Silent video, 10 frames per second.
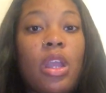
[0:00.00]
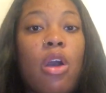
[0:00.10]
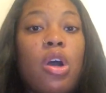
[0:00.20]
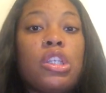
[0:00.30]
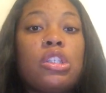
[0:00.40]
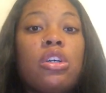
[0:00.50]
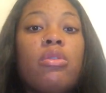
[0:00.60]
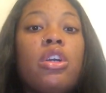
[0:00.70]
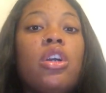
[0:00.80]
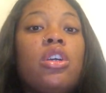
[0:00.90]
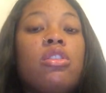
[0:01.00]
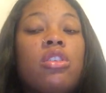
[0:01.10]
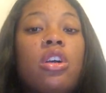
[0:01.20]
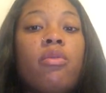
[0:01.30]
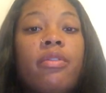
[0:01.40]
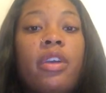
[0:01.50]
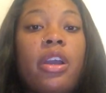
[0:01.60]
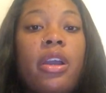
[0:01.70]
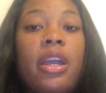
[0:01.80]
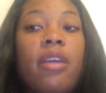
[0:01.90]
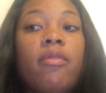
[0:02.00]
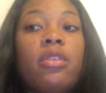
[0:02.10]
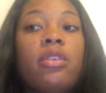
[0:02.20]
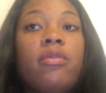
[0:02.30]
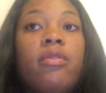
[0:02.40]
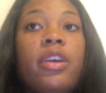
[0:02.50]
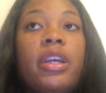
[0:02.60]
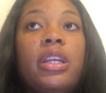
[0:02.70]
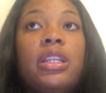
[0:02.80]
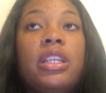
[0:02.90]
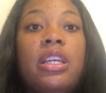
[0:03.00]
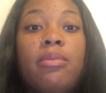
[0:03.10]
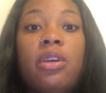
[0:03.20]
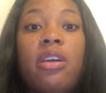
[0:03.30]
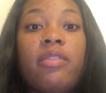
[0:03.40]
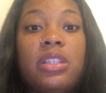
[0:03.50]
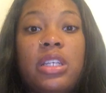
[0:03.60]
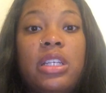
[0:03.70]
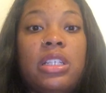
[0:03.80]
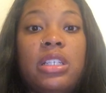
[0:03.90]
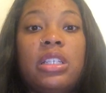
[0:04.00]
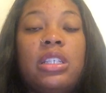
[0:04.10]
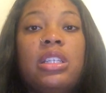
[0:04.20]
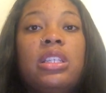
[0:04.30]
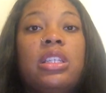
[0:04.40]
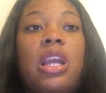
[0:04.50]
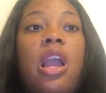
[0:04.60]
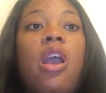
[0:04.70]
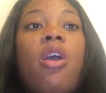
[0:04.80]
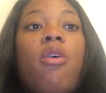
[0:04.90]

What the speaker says: I'll also talk with her, have a very deep conversation just to see